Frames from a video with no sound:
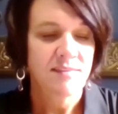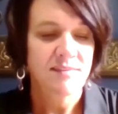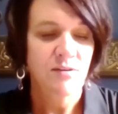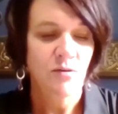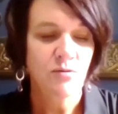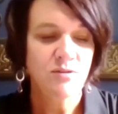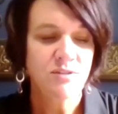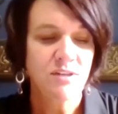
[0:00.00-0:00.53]

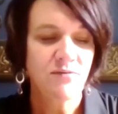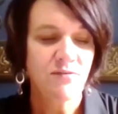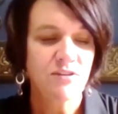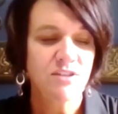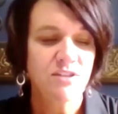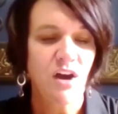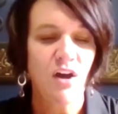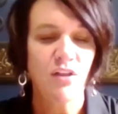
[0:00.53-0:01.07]
Those are for
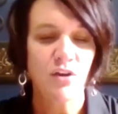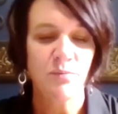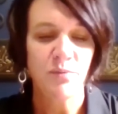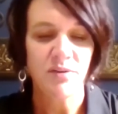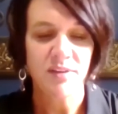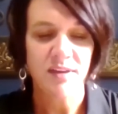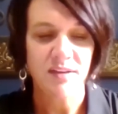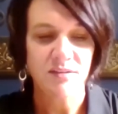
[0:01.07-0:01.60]
taller
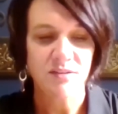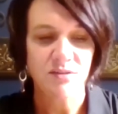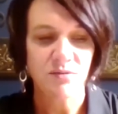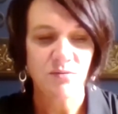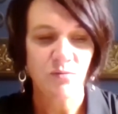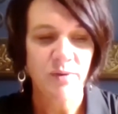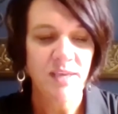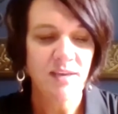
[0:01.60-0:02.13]
buildings. So
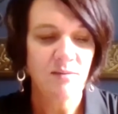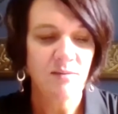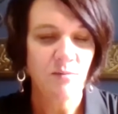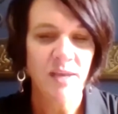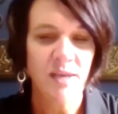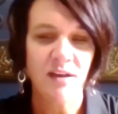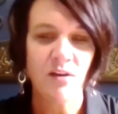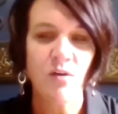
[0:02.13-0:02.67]
if
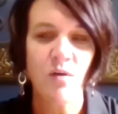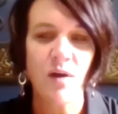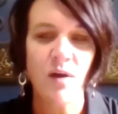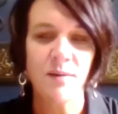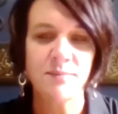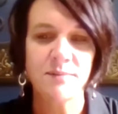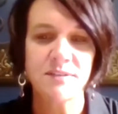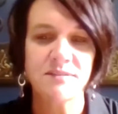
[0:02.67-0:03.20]
we can go
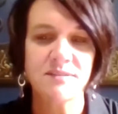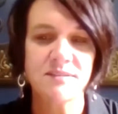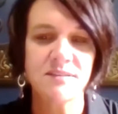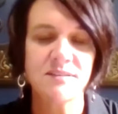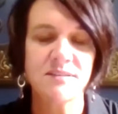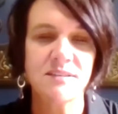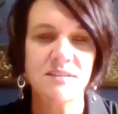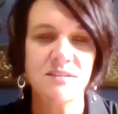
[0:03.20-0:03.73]
up to
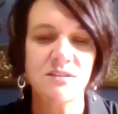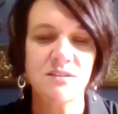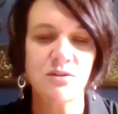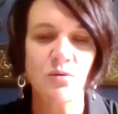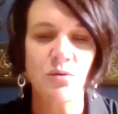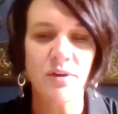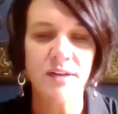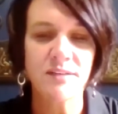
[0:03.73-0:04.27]
60
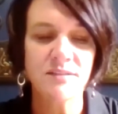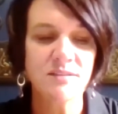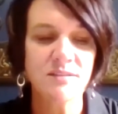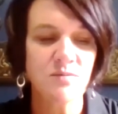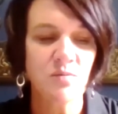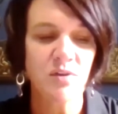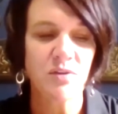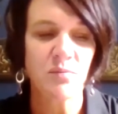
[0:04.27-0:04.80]
stories
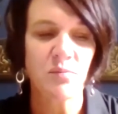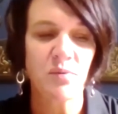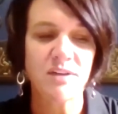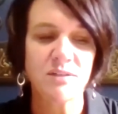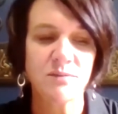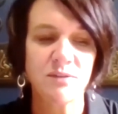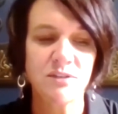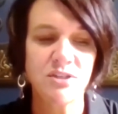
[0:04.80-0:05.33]
with a
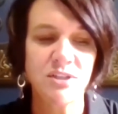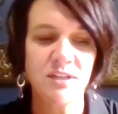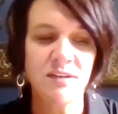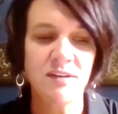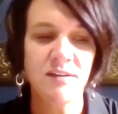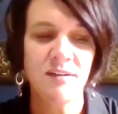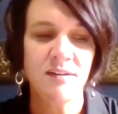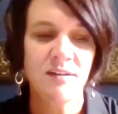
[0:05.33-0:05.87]
brush
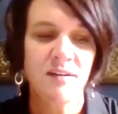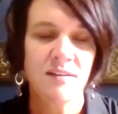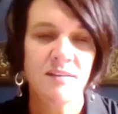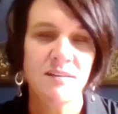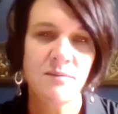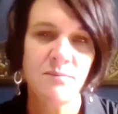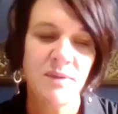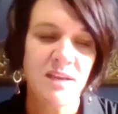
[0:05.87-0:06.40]
machine.
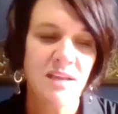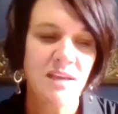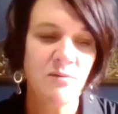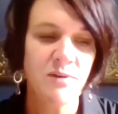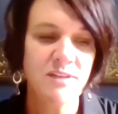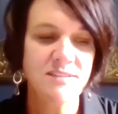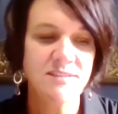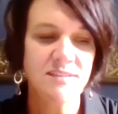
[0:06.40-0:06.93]
The Mini,
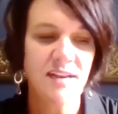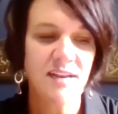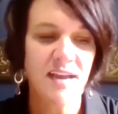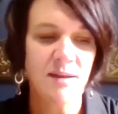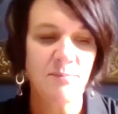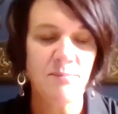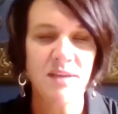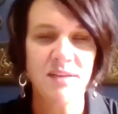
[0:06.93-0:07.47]
we sit
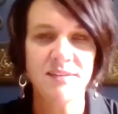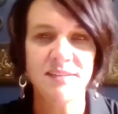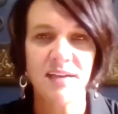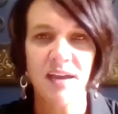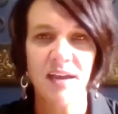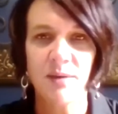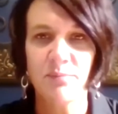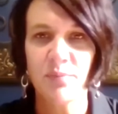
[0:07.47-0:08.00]
at mid to
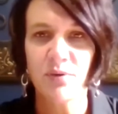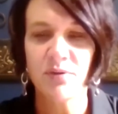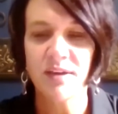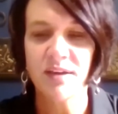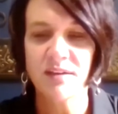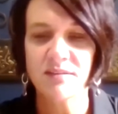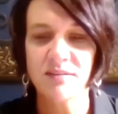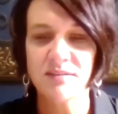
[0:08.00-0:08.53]
height
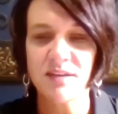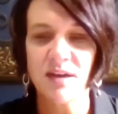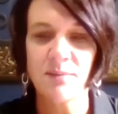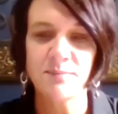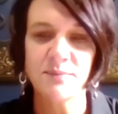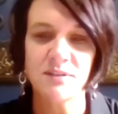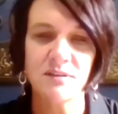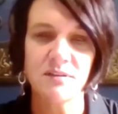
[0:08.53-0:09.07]
buildings
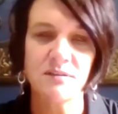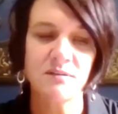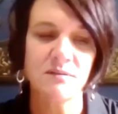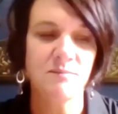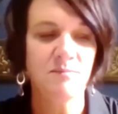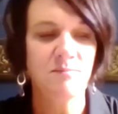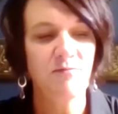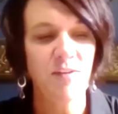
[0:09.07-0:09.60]
up to
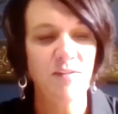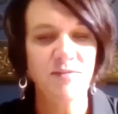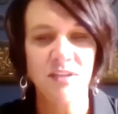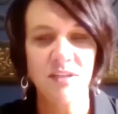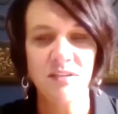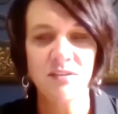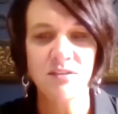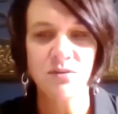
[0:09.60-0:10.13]

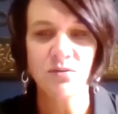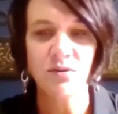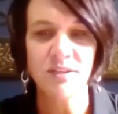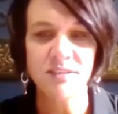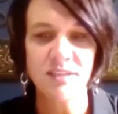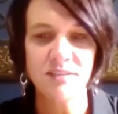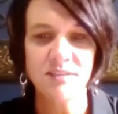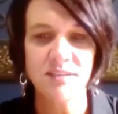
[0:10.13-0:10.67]
15
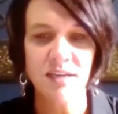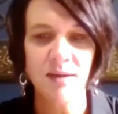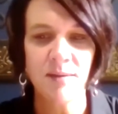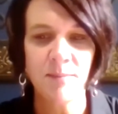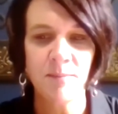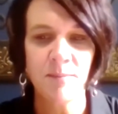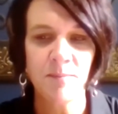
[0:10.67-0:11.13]
stories, I'd say.